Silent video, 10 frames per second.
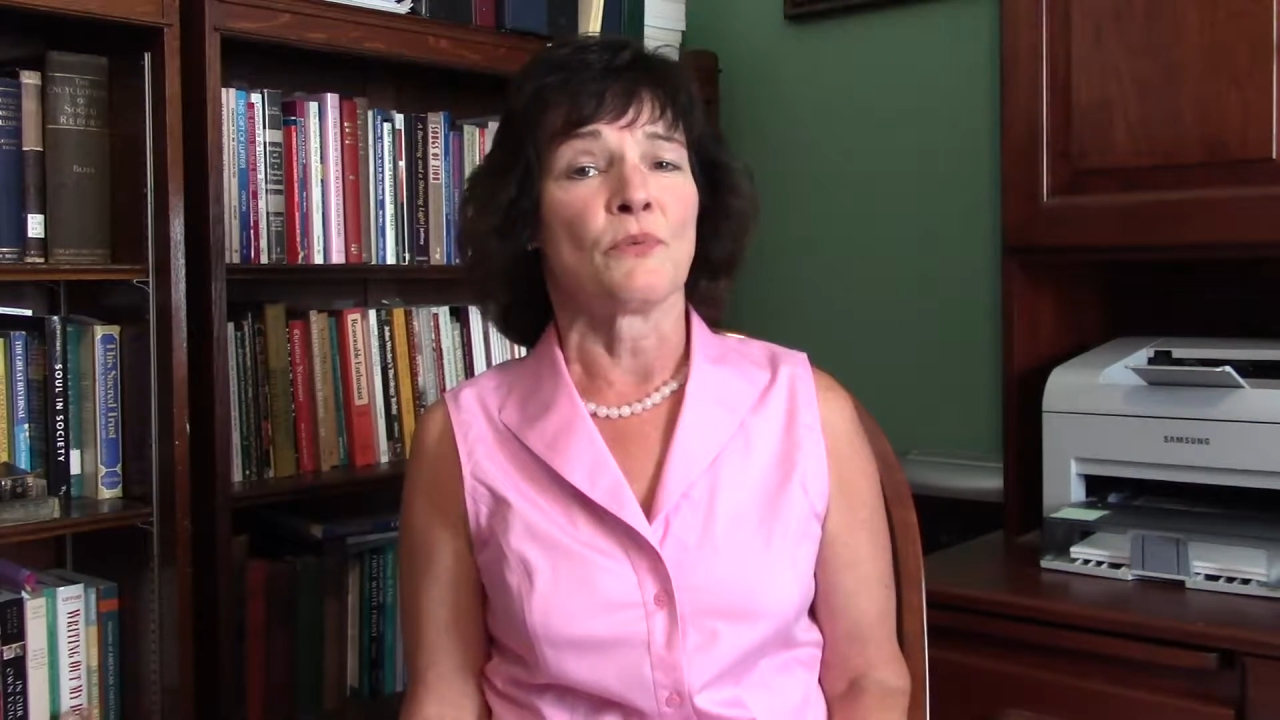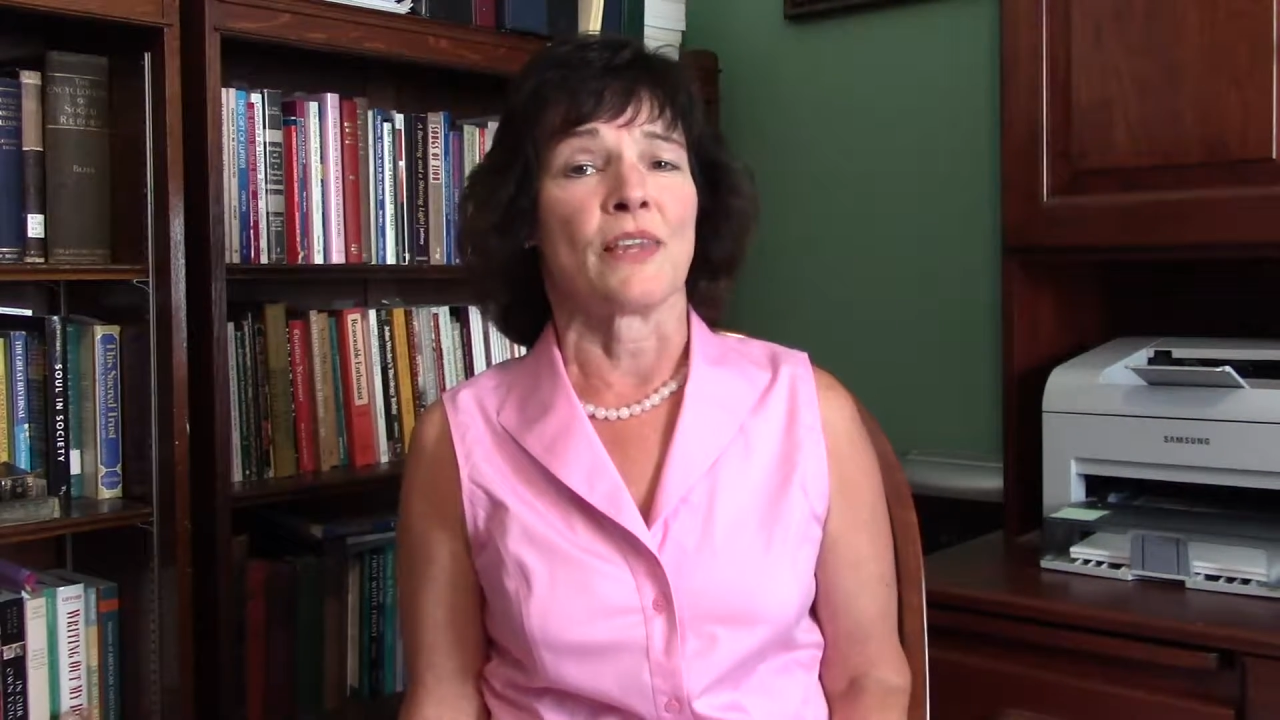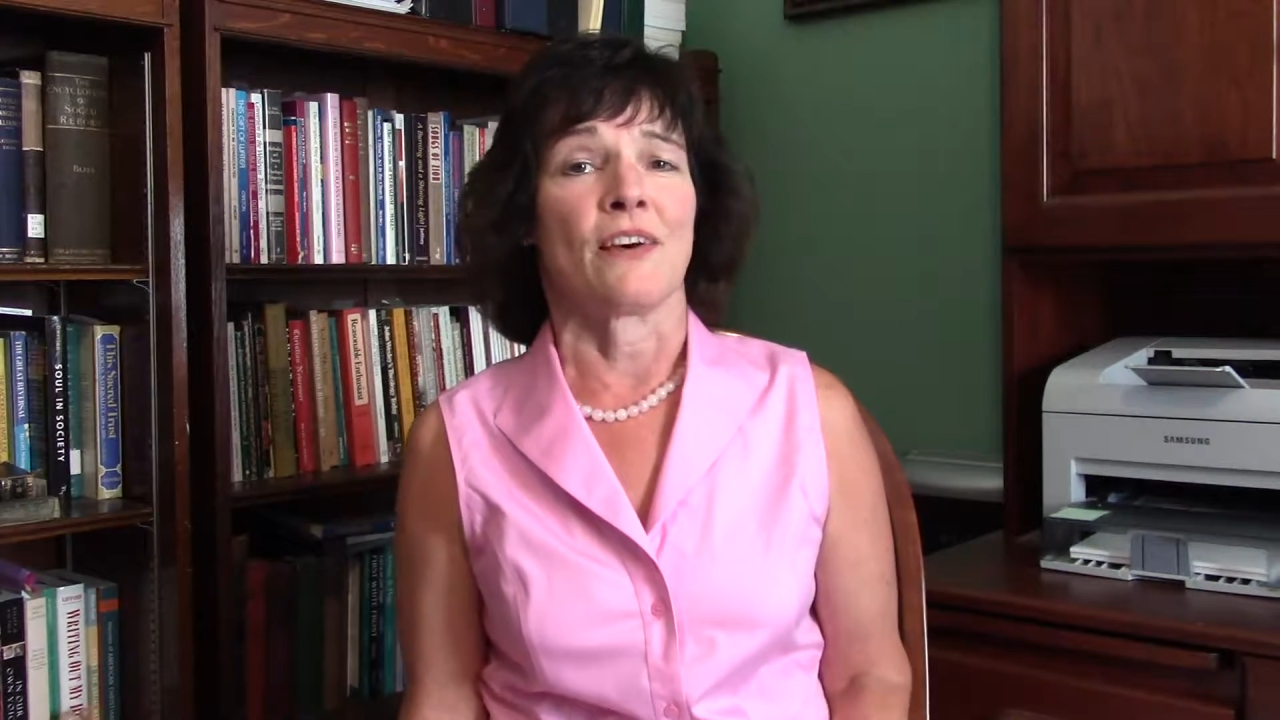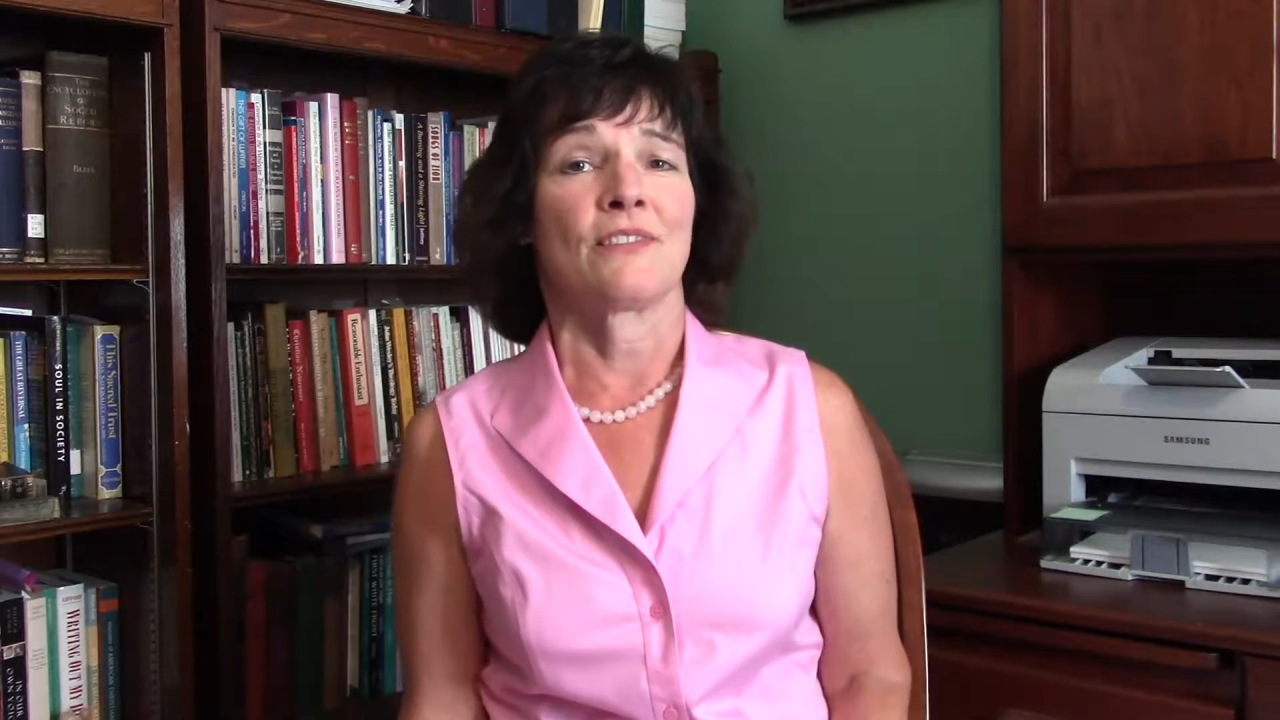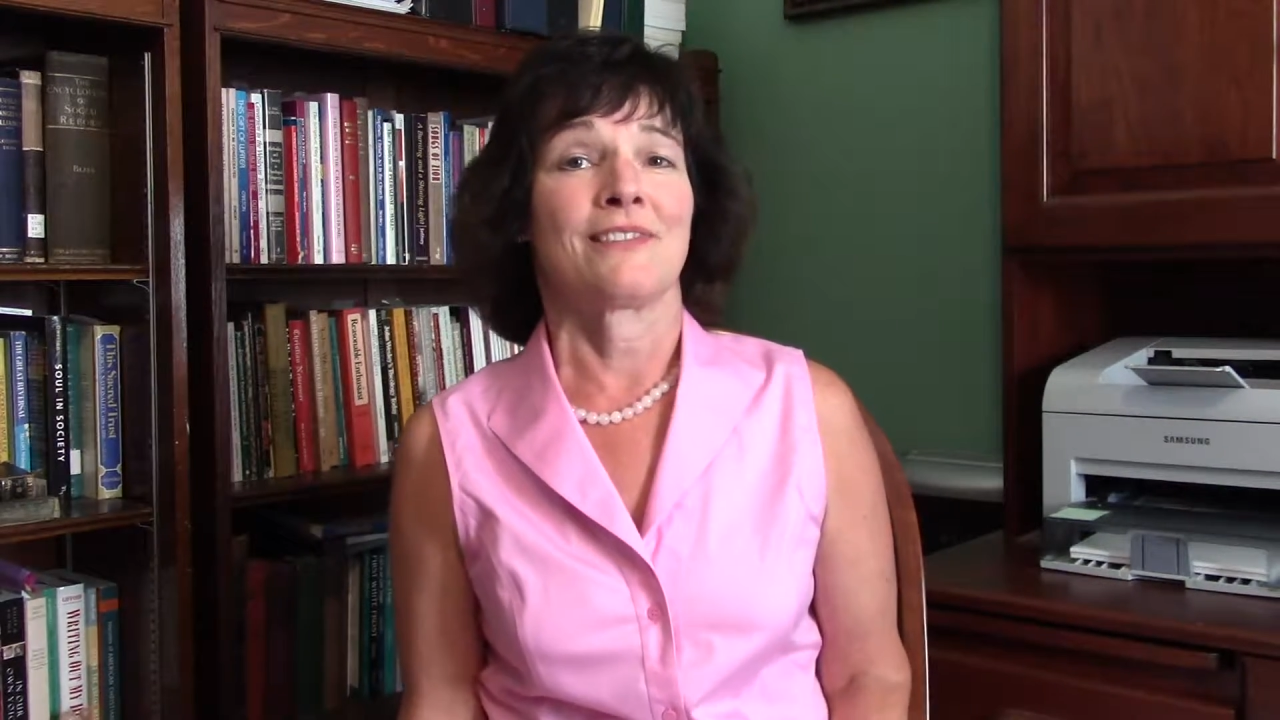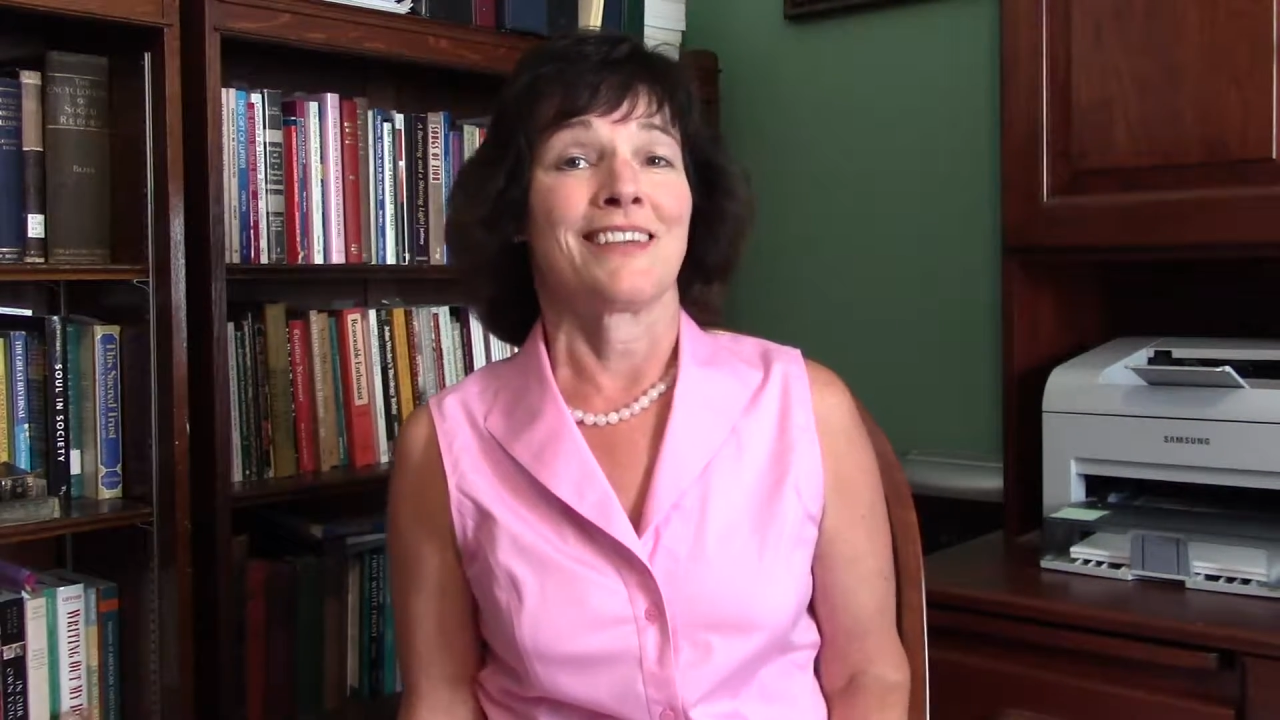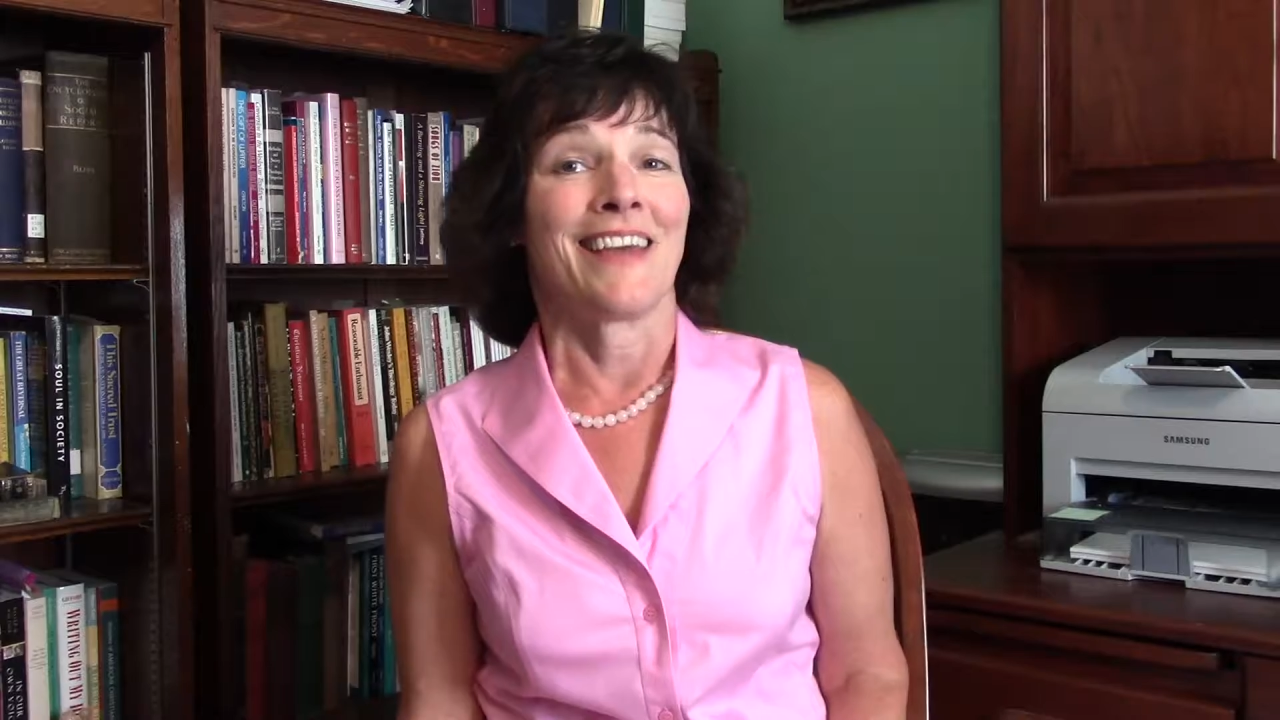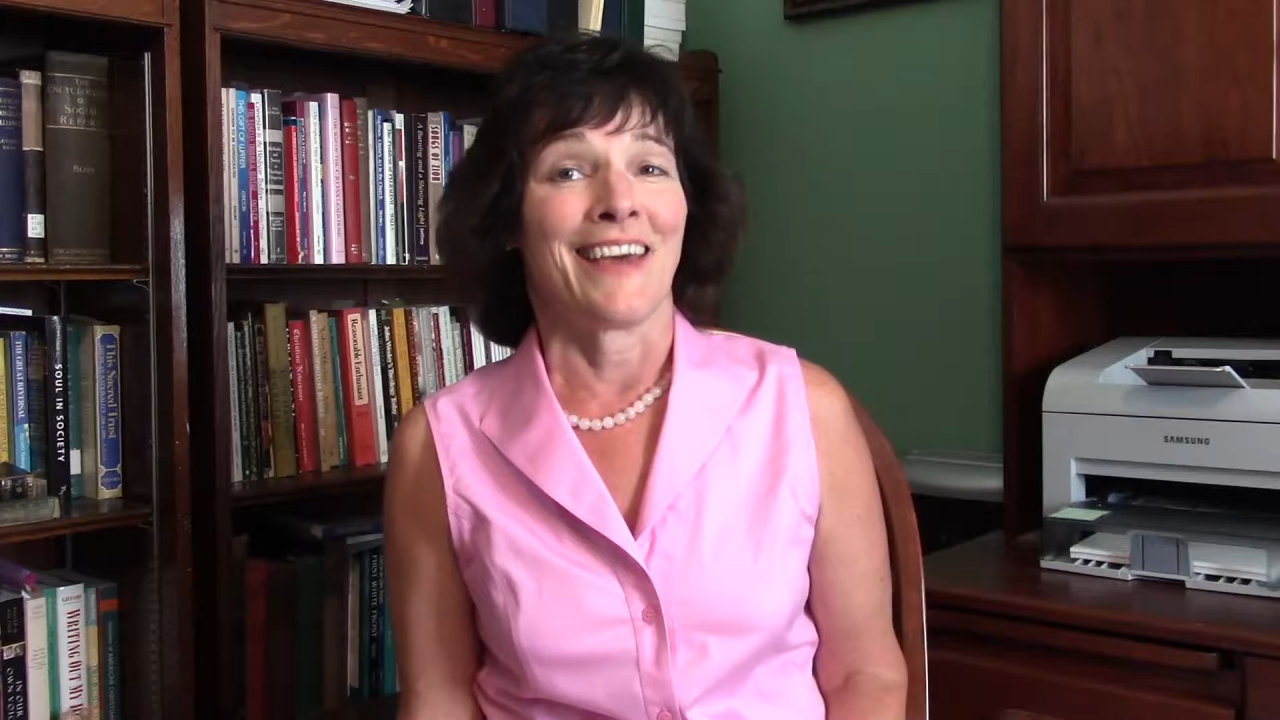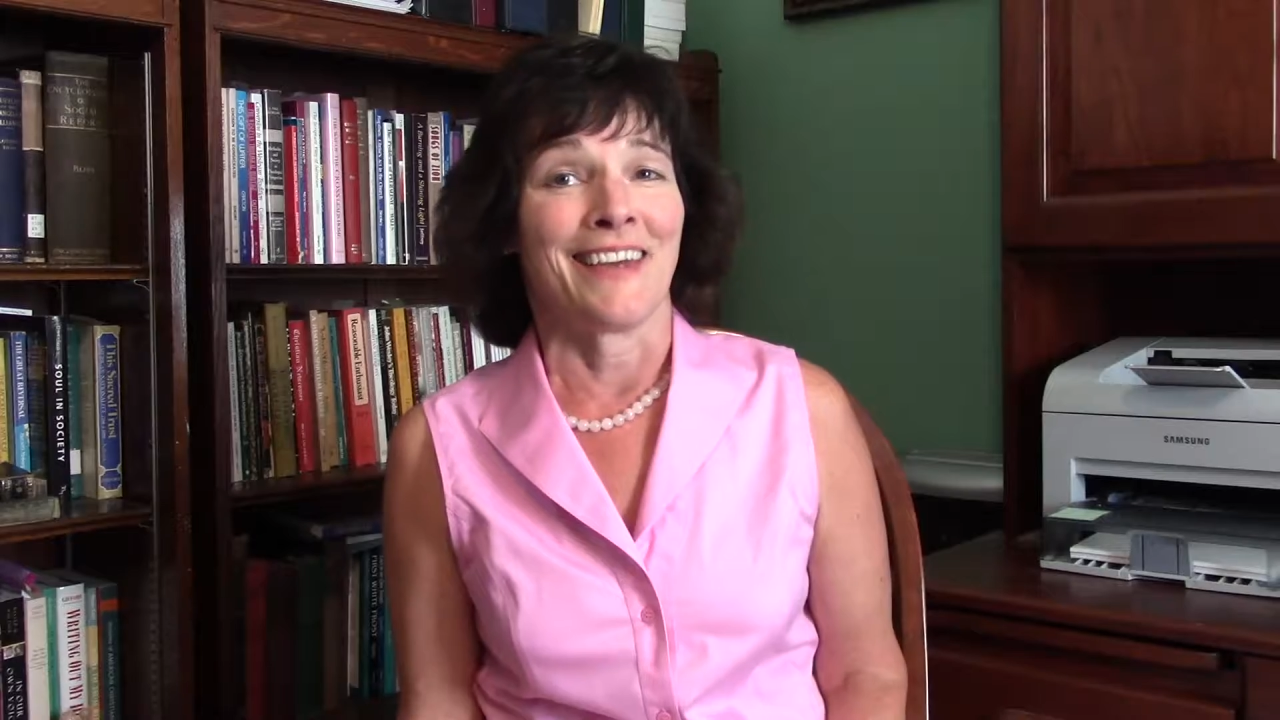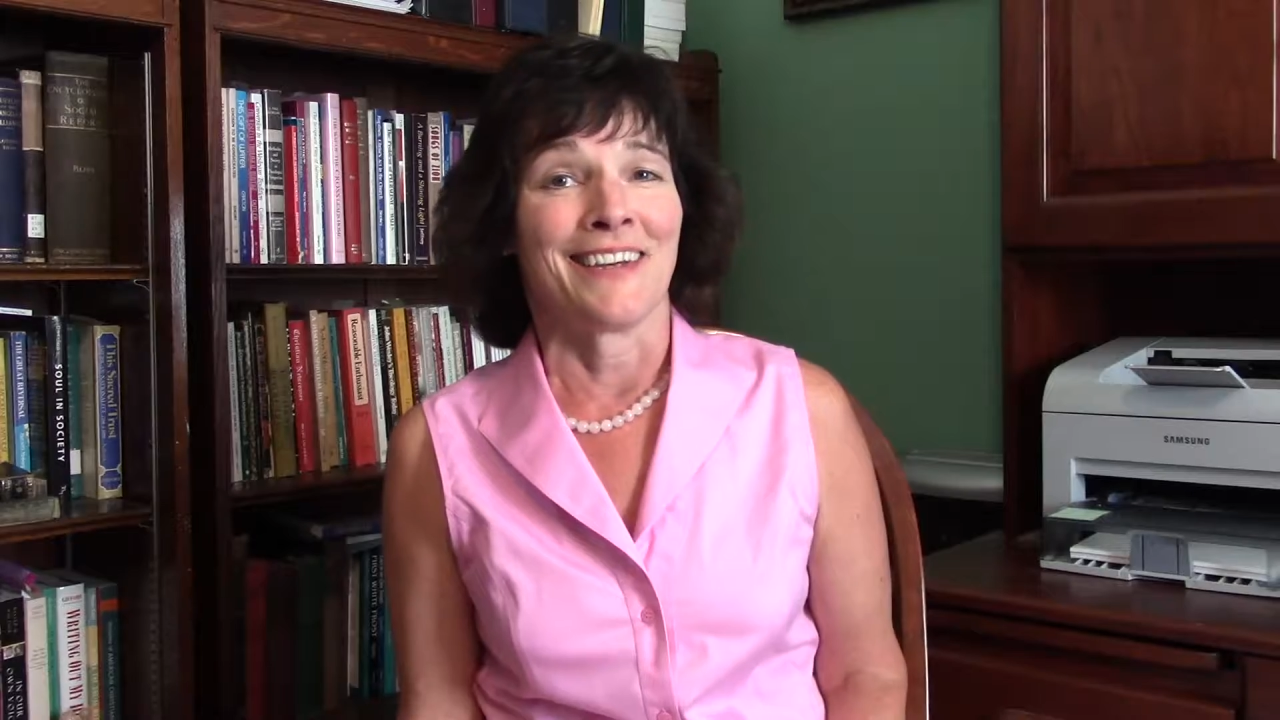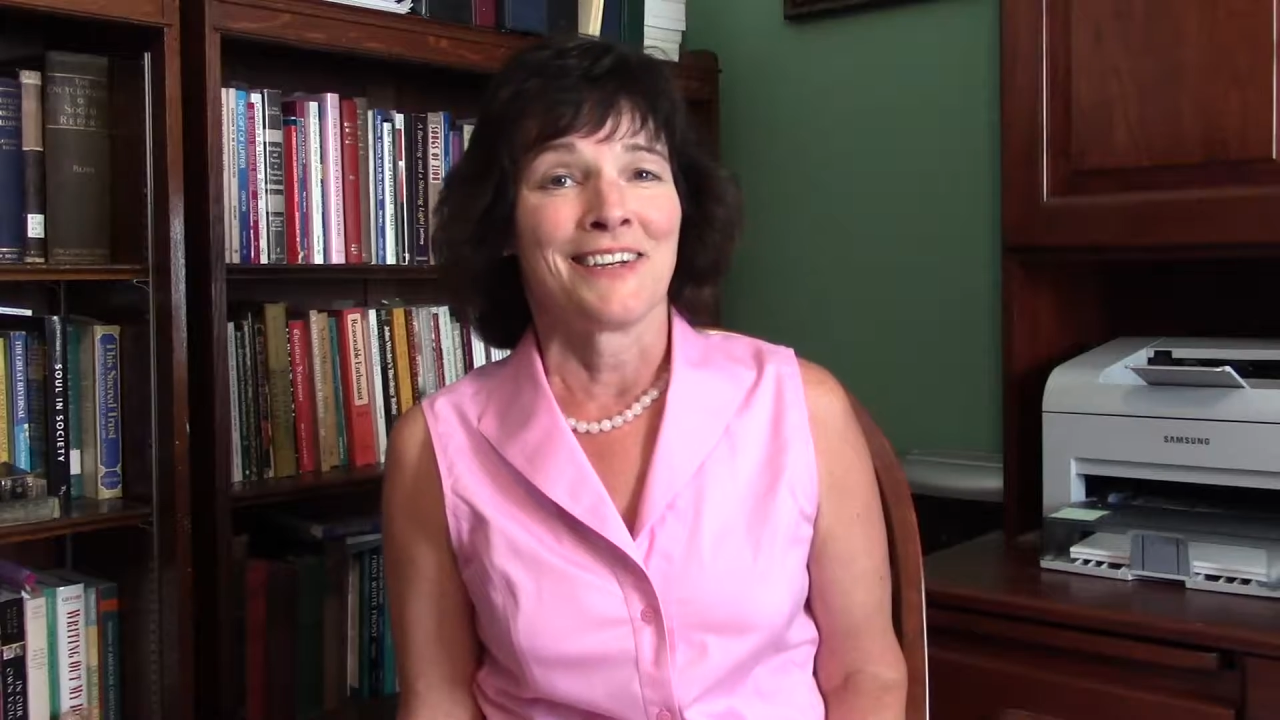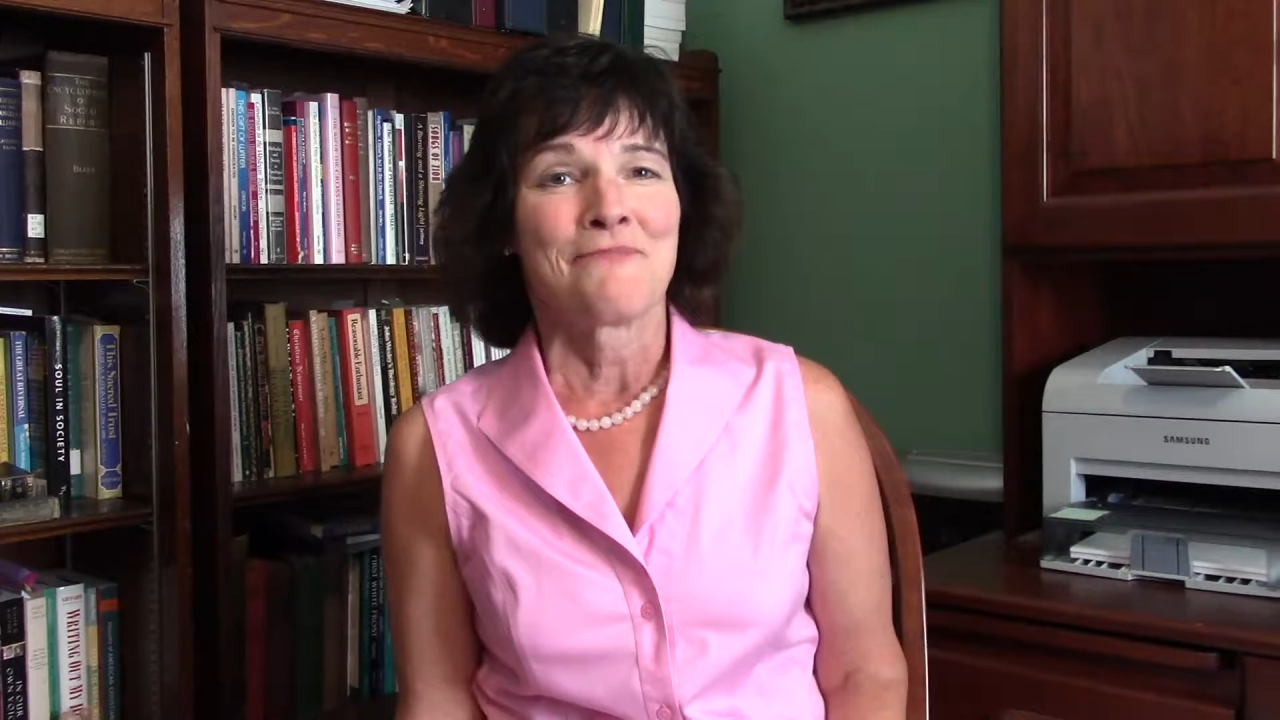with us today.